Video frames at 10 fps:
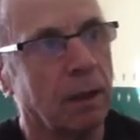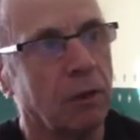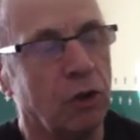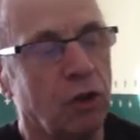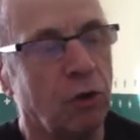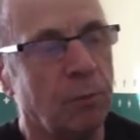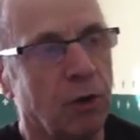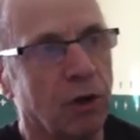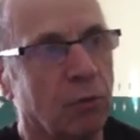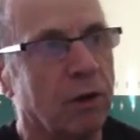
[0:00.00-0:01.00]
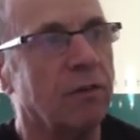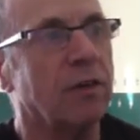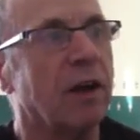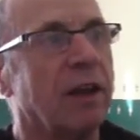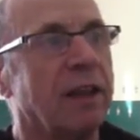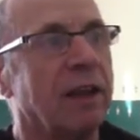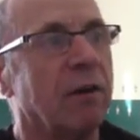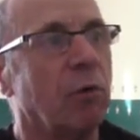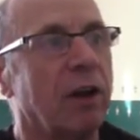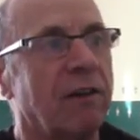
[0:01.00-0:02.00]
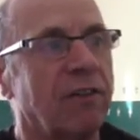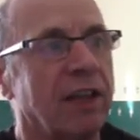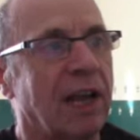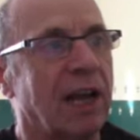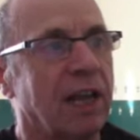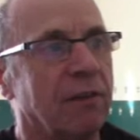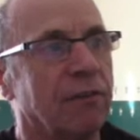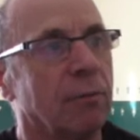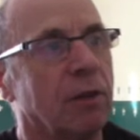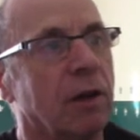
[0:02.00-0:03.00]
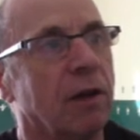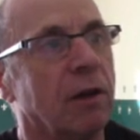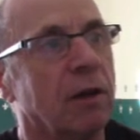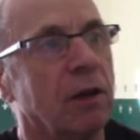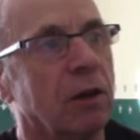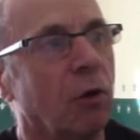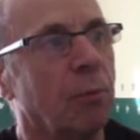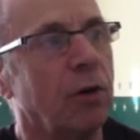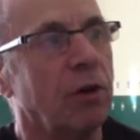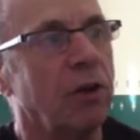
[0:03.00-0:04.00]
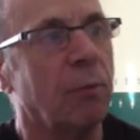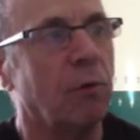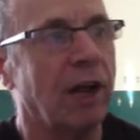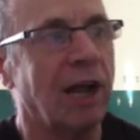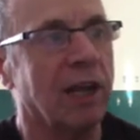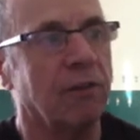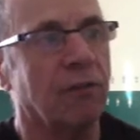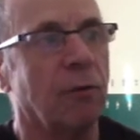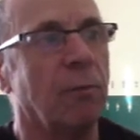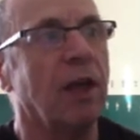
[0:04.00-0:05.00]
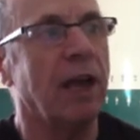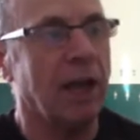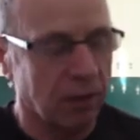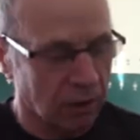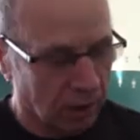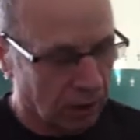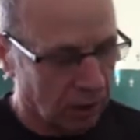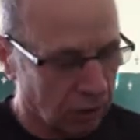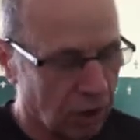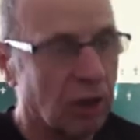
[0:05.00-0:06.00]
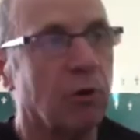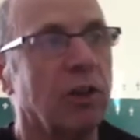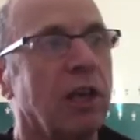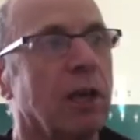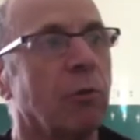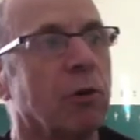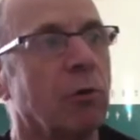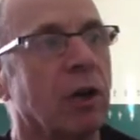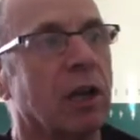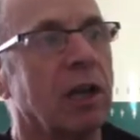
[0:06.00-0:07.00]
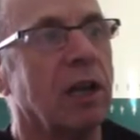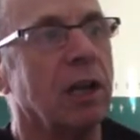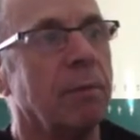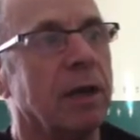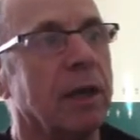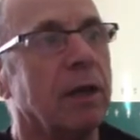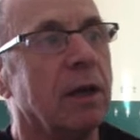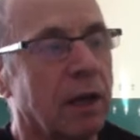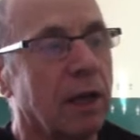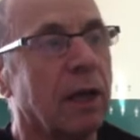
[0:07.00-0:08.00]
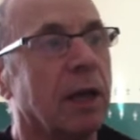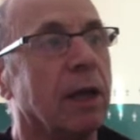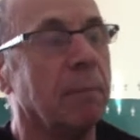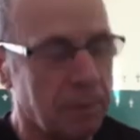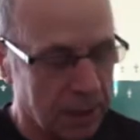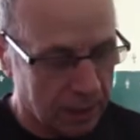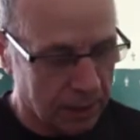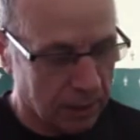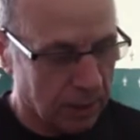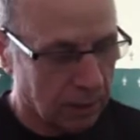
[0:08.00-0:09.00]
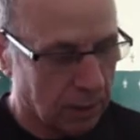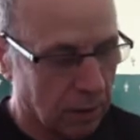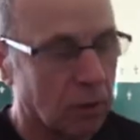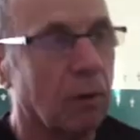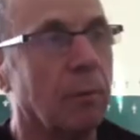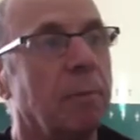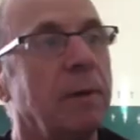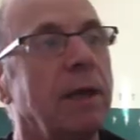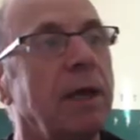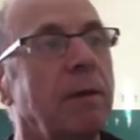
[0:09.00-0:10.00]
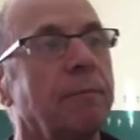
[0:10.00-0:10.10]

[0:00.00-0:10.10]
the new bird with one of the allele from the cock bird and one allele from the hen. So this one here would quite clearly be a B, comma B.